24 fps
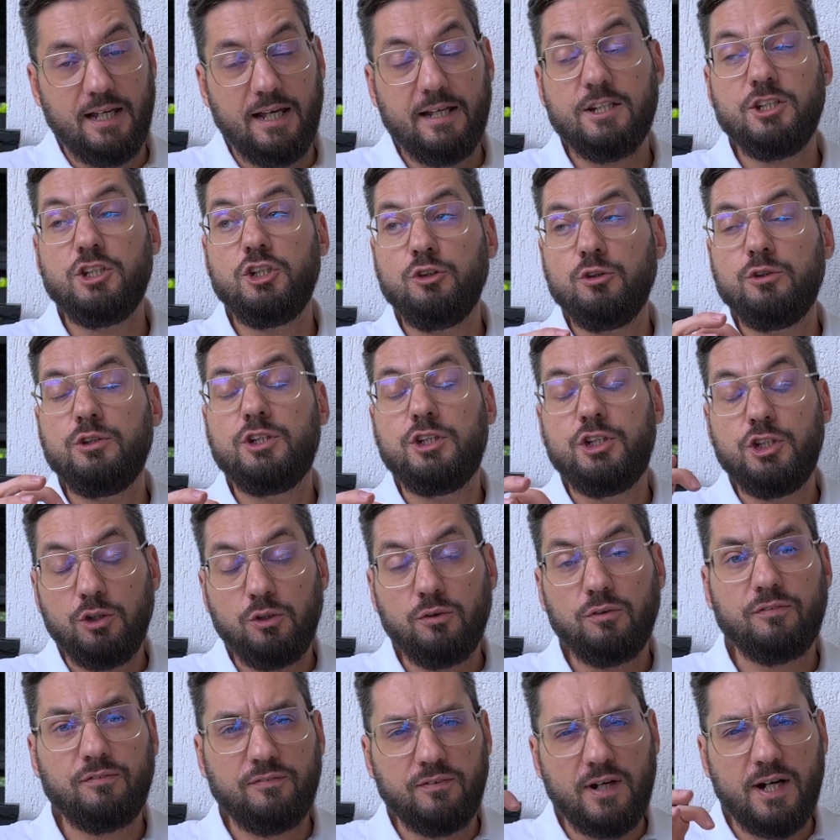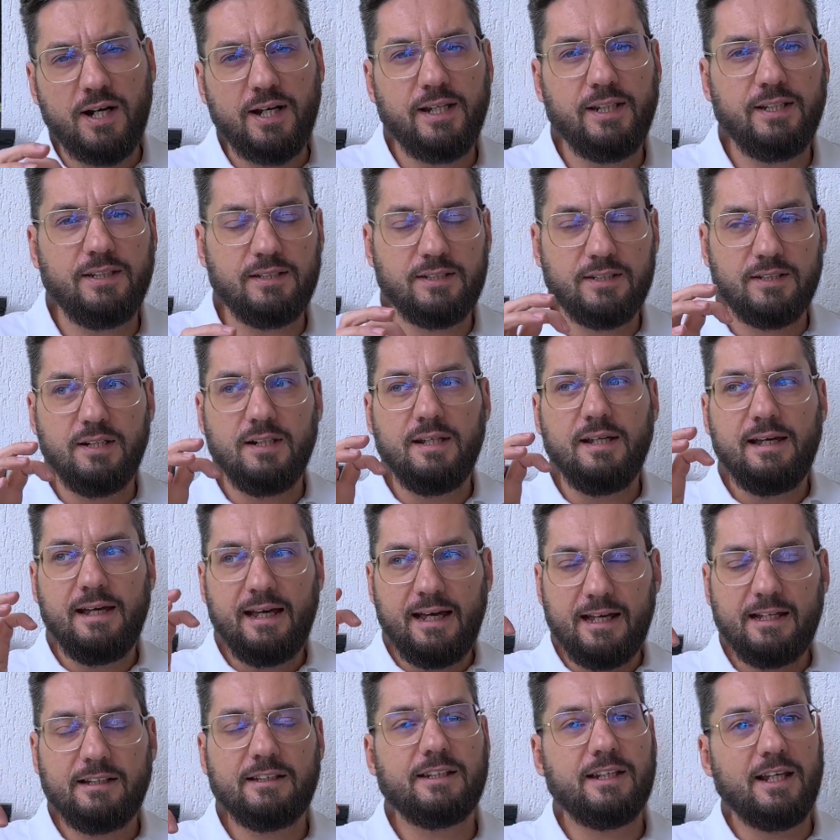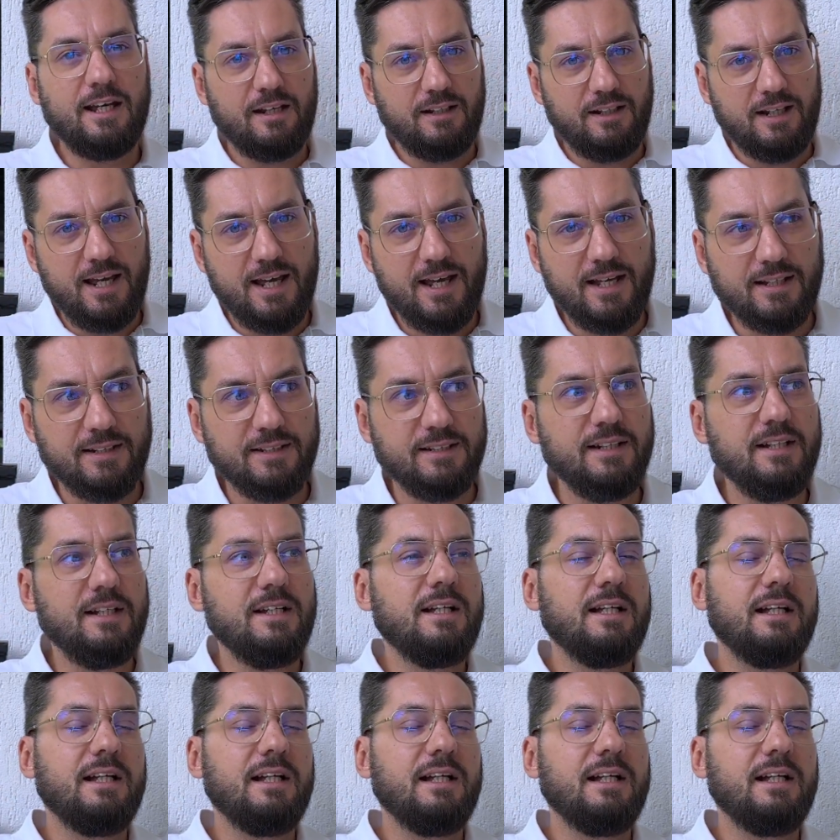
and you do find, at Guerlain.